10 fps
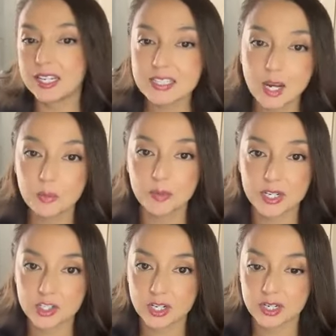Anytime you
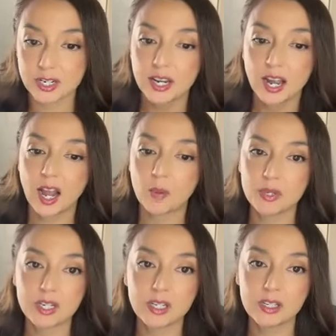mention,
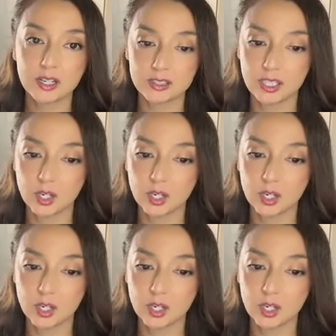I'm gonna,